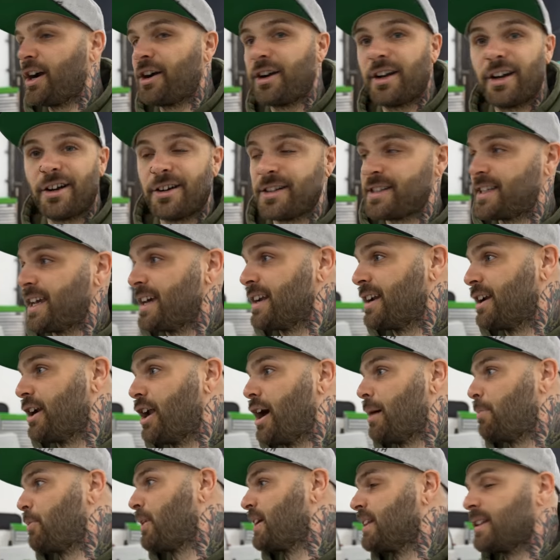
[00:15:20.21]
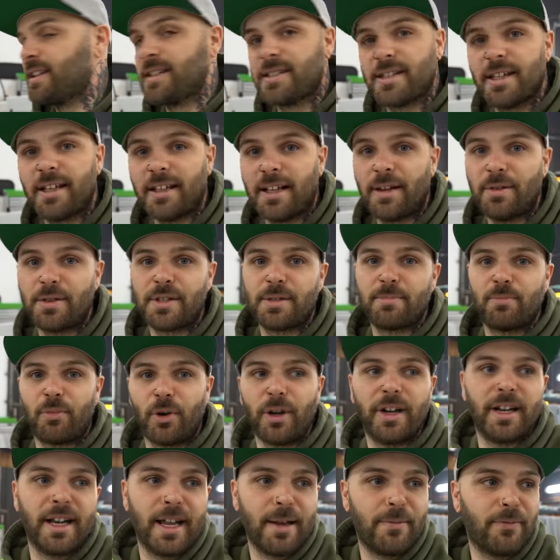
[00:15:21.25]
already understand how to operate this thing. That was
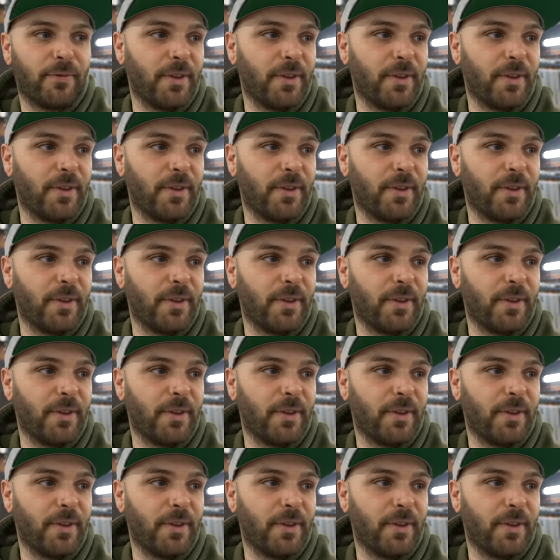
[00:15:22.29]
pretty damn